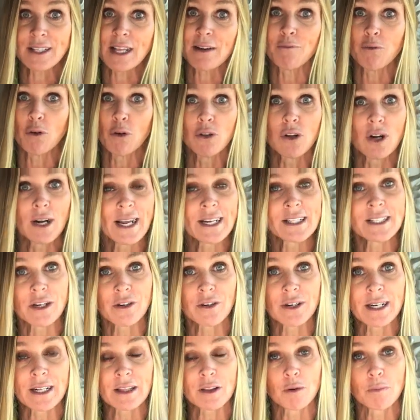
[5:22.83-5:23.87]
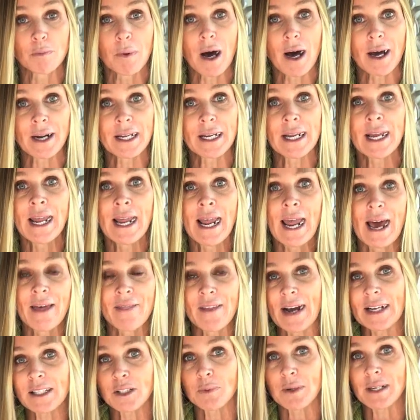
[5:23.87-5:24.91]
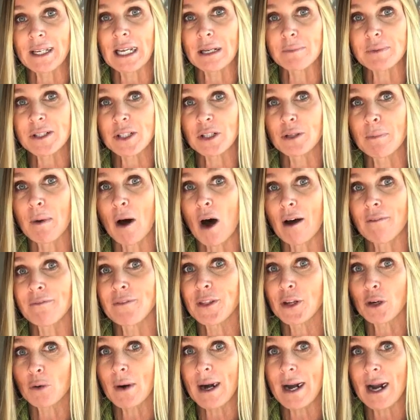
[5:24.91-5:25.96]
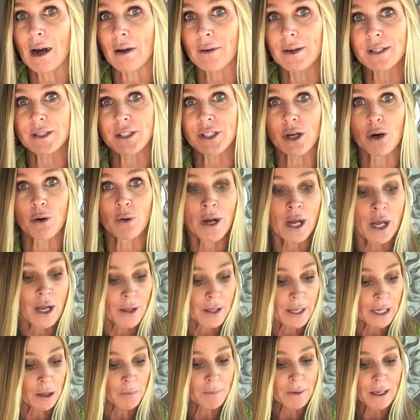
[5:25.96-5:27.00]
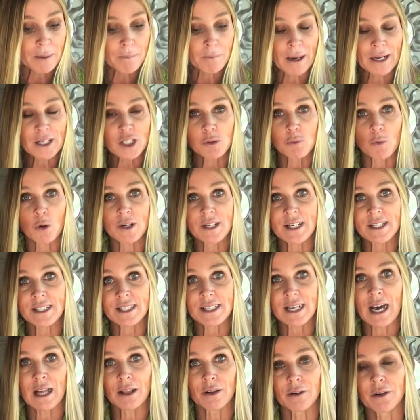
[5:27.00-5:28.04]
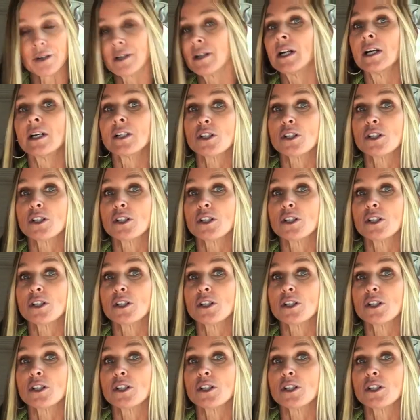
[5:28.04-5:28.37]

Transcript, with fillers: They fold their legs underneath their body and that's what keeps them off the ground. And so it'll be much more discolored.